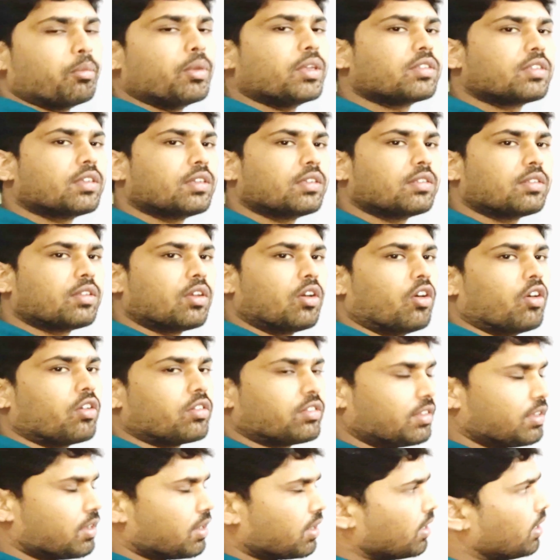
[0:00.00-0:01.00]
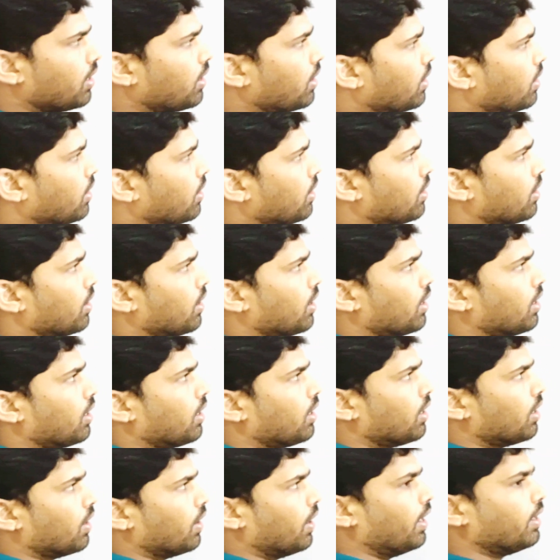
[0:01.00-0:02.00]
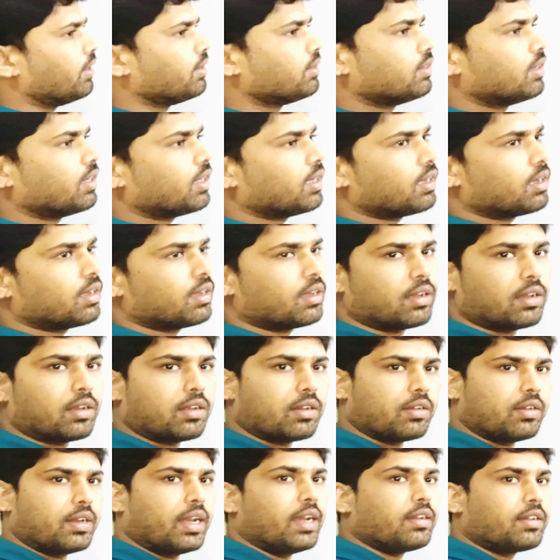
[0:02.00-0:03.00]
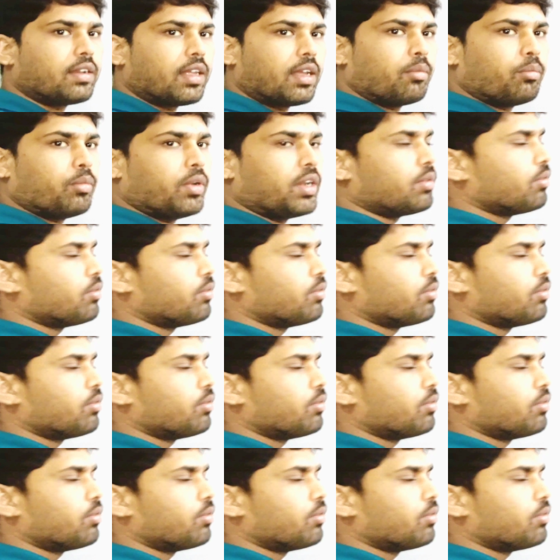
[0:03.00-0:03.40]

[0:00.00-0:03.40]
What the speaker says: message or signal? At the that time